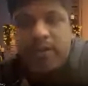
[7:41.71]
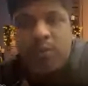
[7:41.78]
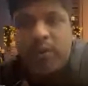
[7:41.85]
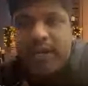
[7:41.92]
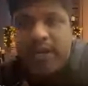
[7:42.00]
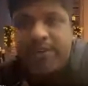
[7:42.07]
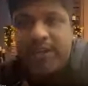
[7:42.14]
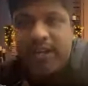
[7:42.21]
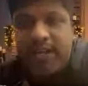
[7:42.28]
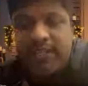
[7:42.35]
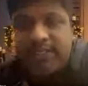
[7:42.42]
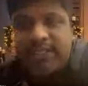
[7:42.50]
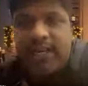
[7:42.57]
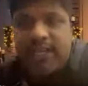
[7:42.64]
What I've
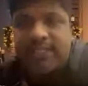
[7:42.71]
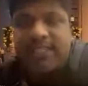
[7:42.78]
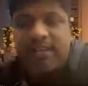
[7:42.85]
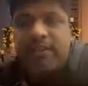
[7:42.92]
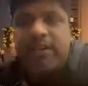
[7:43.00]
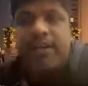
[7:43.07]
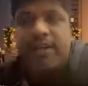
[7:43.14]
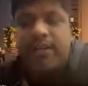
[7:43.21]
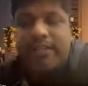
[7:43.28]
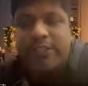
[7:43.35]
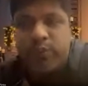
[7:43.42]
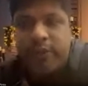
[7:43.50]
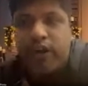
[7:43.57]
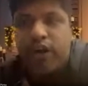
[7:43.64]
realized in the last 7
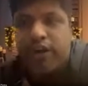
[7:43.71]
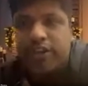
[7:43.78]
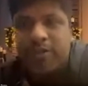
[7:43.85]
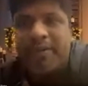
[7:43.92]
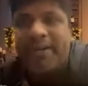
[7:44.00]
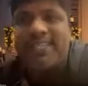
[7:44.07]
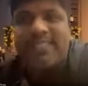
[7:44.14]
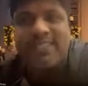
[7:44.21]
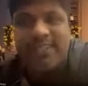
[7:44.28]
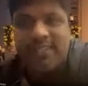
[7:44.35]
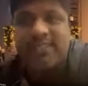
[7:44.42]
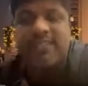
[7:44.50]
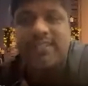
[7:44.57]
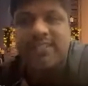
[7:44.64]
years, we orthopedic
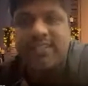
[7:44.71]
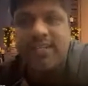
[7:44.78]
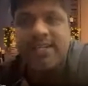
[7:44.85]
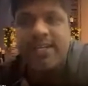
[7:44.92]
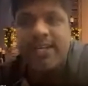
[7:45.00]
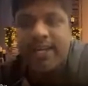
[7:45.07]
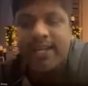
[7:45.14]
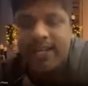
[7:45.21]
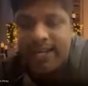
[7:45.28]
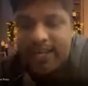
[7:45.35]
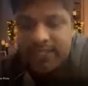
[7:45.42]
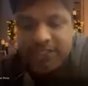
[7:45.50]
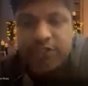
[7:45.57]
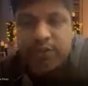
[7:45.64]
surgeons can
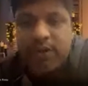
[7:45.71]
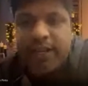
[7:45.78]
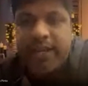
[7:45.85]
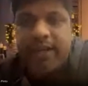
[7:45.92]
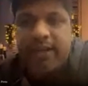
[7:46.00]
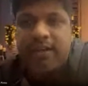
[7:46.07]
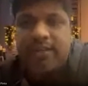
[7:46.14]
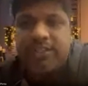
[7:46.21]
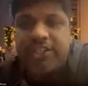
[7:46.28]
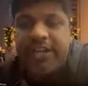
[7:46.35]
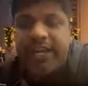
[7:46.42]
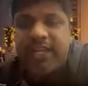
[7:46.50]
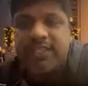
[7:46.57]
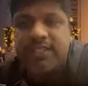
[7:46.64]
actually
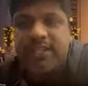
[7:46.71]
change